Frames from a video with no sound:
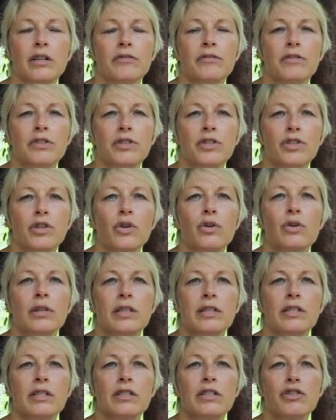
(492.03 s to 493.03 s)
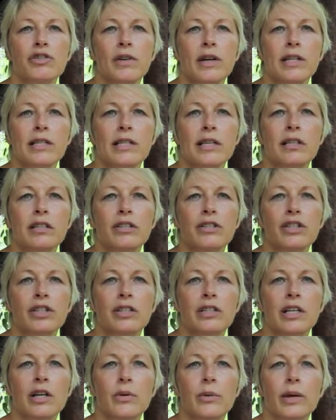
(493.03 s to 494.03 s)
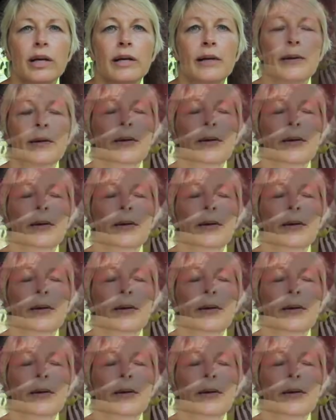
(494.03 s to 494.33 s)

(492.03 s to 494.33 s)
first goal, is to translate to Chitewe.